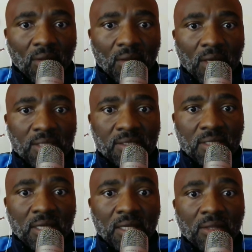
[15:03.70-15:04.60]
as
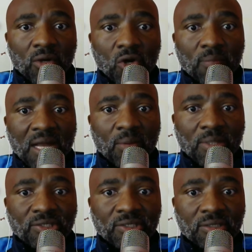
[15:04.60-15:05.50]
the home
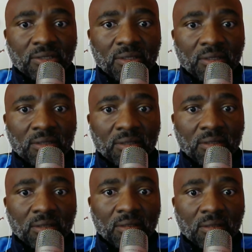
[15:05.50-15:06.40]
languages
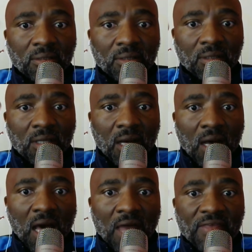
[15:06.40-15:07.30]

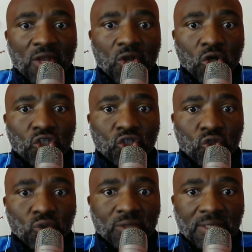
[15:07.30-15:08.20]
are then not
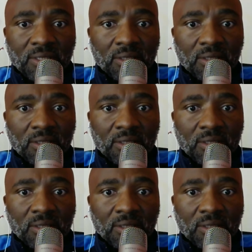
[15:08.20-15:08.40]
used